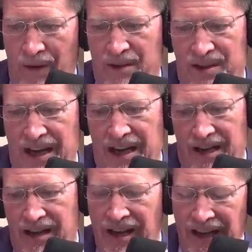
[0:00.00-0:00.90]

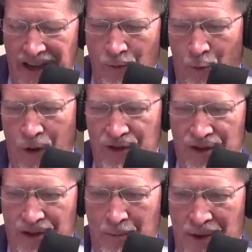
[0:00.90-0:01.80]
saying it wants
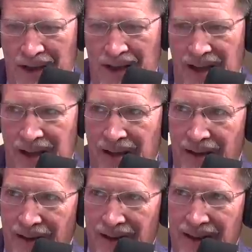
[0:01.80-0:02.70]
to be
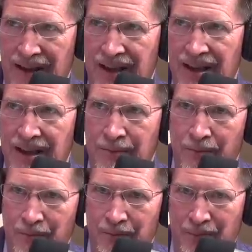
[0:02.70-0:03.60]
the
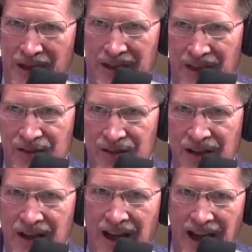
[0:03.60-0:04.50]
biggest,
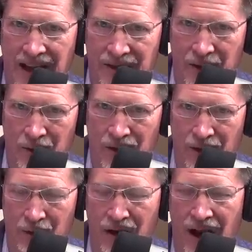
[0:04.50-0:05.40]
and they're
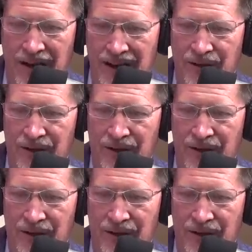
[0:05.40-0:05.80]
they're not. I even,